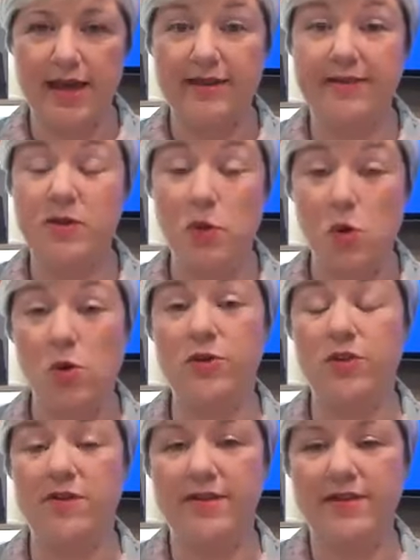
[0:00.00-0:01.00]
support
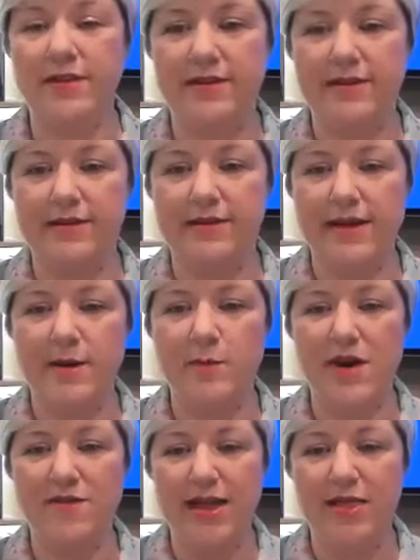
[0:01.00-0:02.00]
services
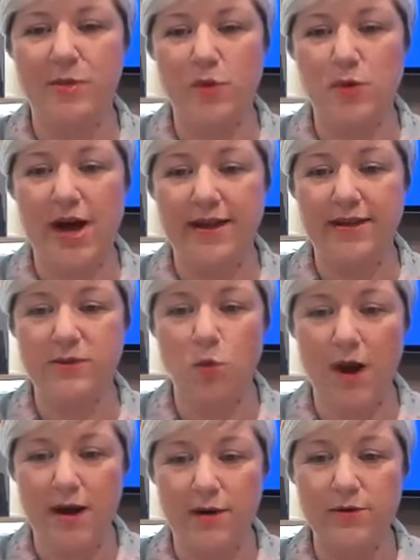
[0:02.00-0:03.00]
available as
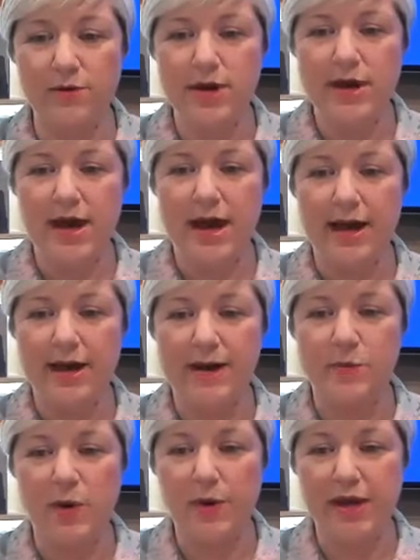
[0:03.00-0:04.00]
well.
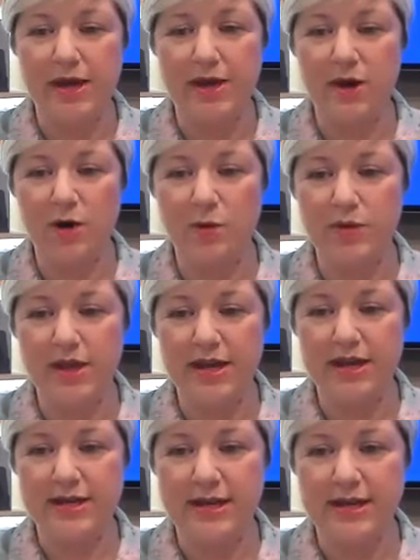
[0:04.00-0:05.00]
But we hope
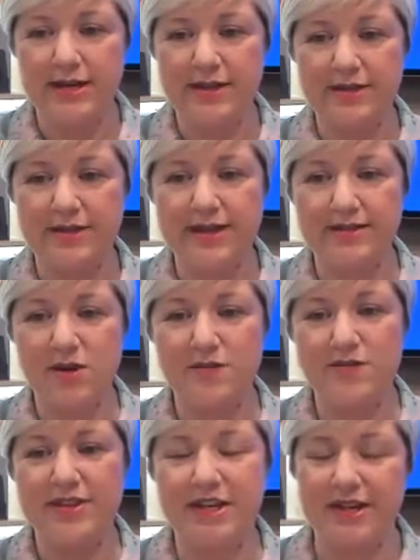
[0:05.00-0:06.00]
that this
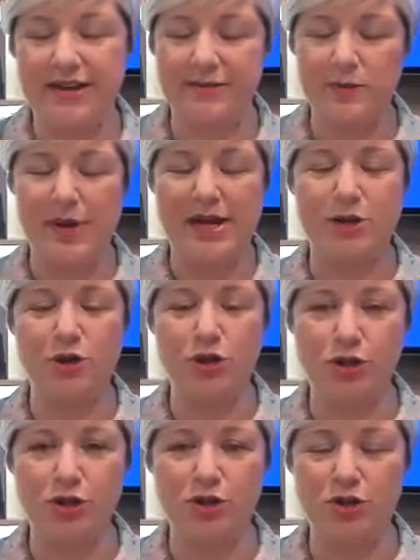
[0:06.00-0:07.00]
conversation hasn't been
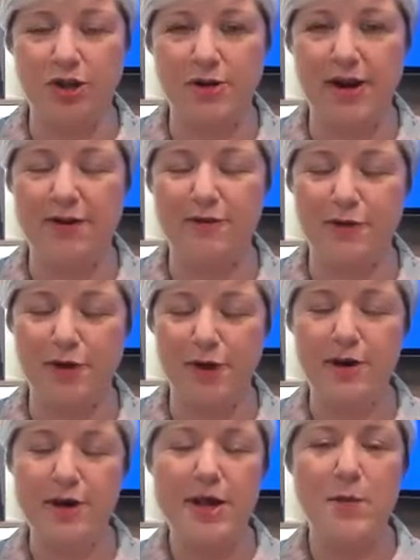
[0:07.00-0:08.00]
too triggering
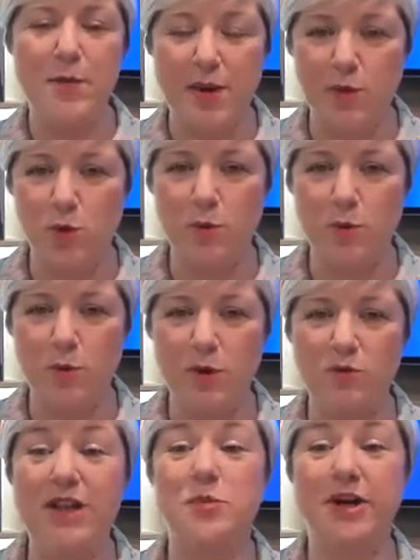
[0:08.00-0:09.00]
for people. We
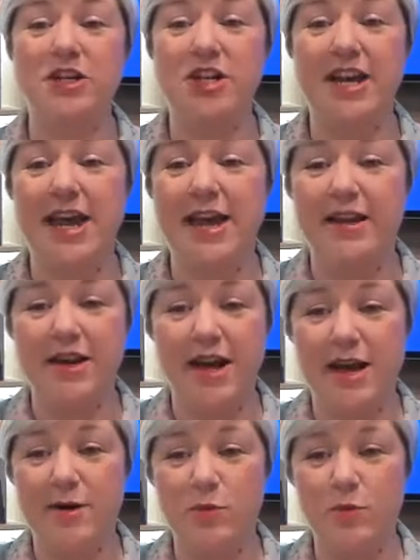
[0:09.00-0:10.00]
really appreciate,
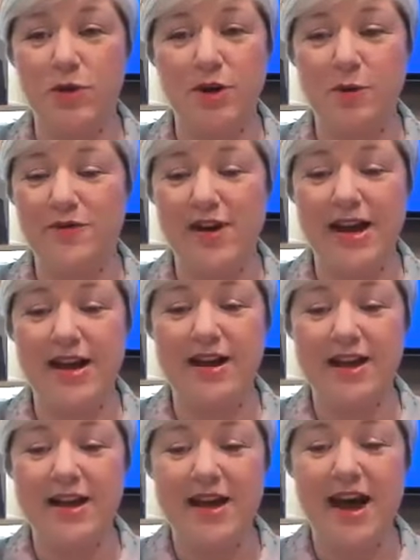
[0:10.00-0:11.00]
we've had
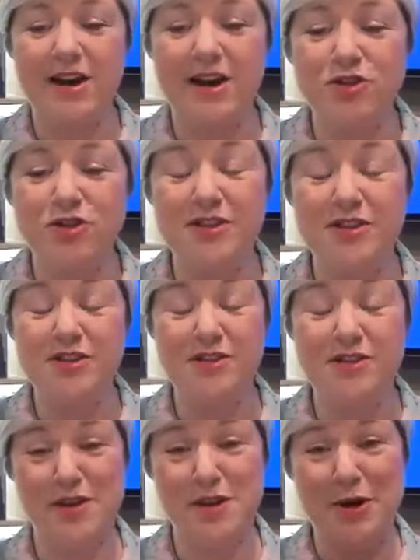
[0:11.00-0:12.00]
hundreds
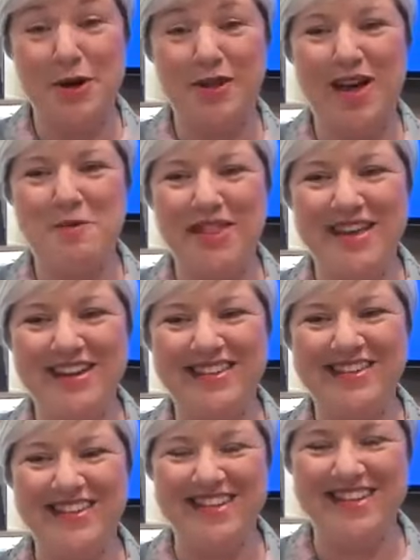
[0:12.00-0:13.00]
you online with
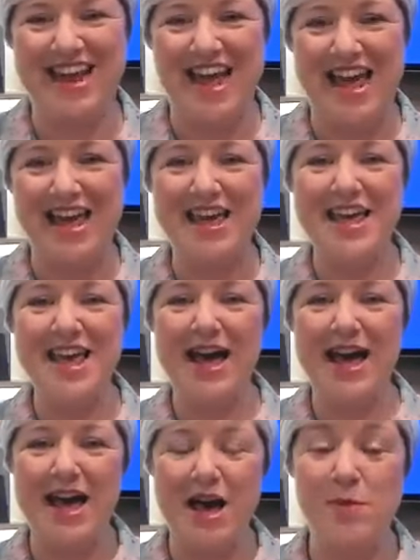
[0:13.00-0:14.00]
us today,
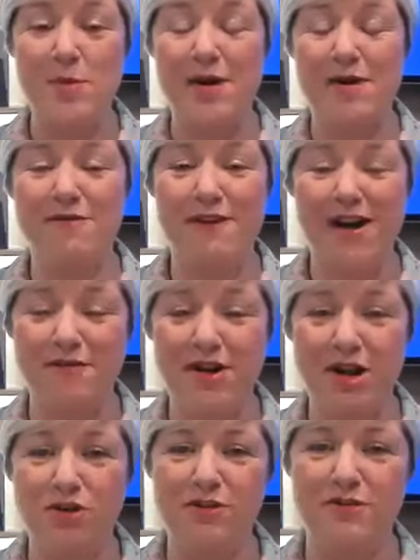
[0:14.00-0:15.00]
up above
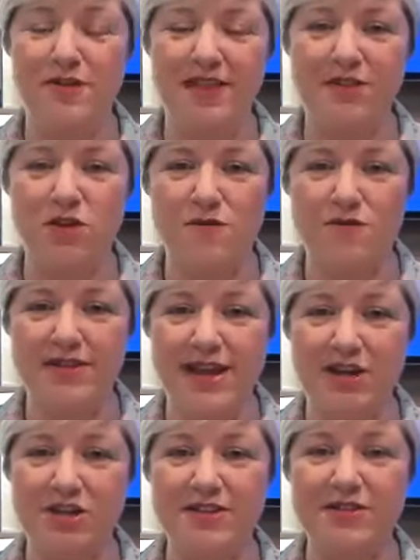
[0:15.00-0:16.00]
500 for this
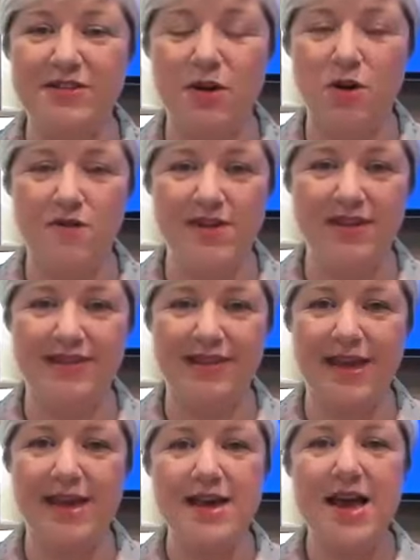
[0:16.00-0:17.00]
conversation. So
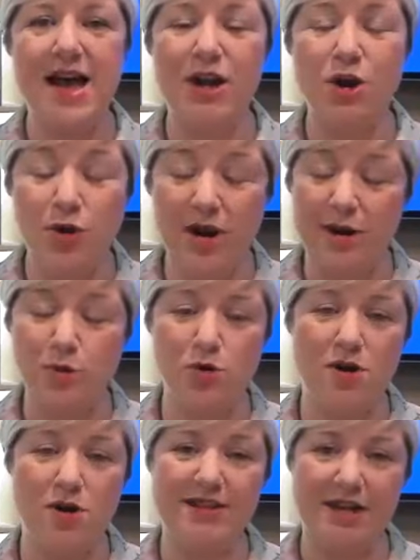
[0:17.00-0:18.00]
obviously an incredible
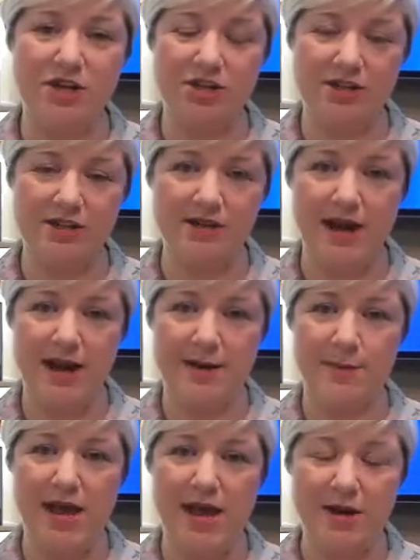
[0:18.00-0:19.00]
conversation
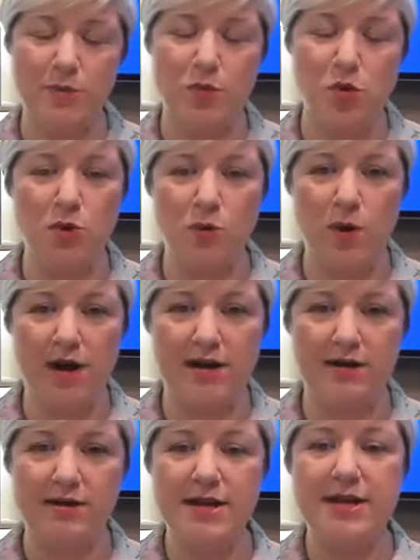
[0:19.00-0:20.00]
and an important one